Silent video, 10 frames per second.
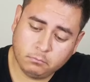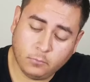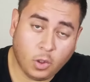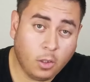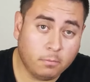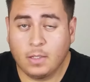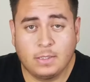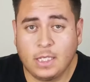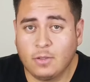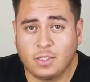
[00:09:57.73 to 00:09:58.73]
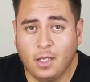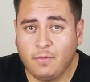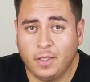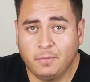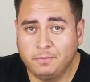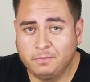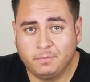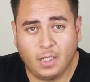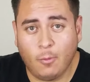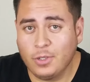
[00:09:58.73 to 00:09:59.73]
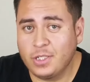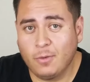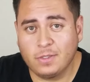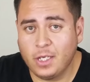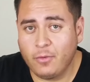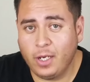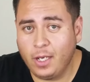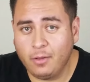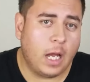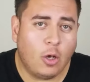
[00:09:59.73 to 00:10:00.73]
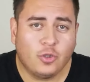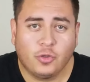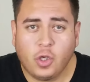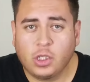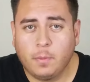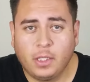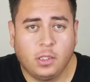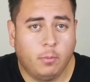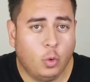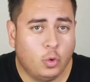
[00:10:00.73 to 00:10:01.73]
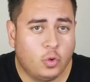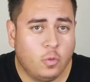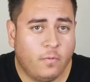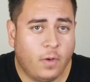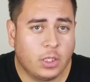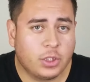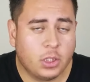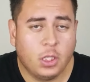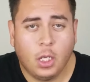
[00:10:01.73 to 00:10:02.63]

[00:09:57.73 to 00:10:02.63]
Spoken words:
Oh, sounds lovely. I wish I was there right now. I also talked about the Bluetooth function